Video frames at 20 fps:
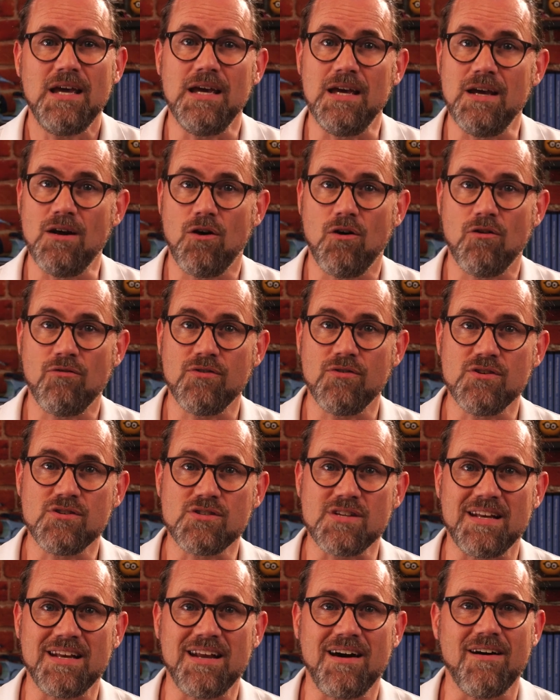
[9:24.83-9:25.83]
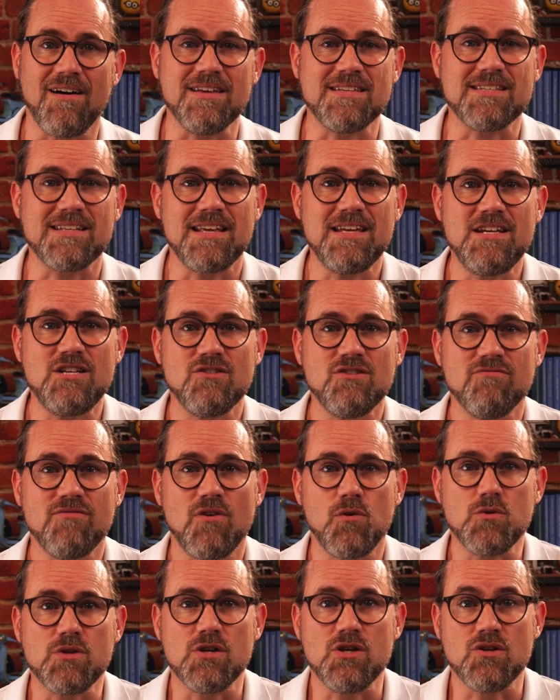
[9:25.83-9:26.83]
It offers an isolation
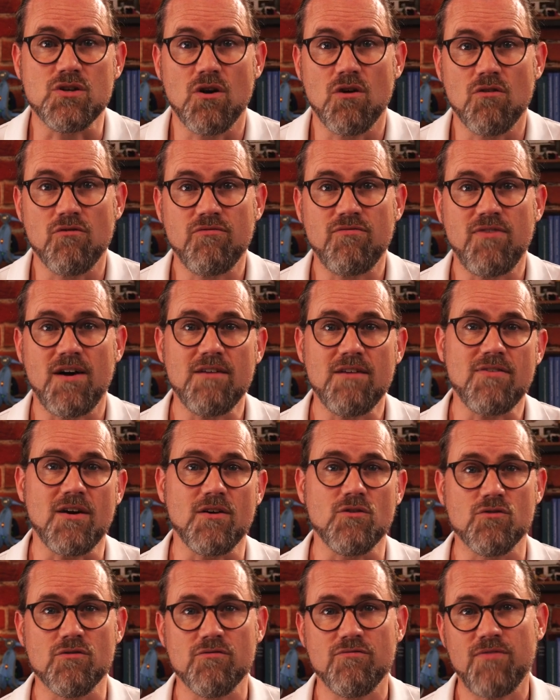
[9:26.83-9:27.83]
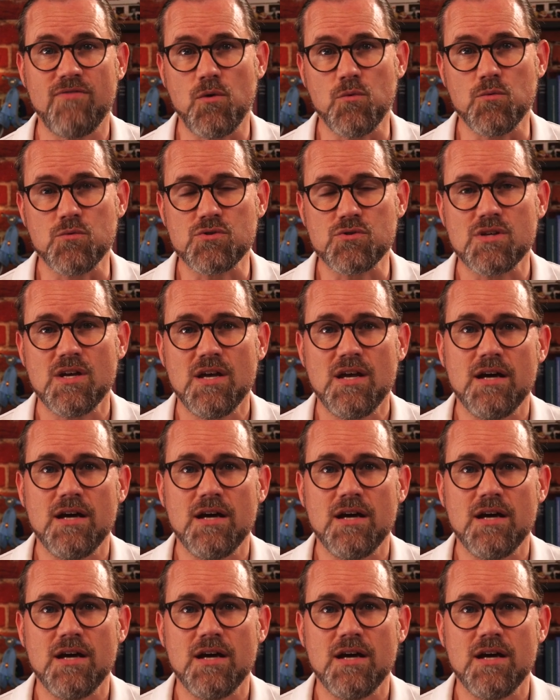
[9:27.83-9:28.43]
voltage of 500 volts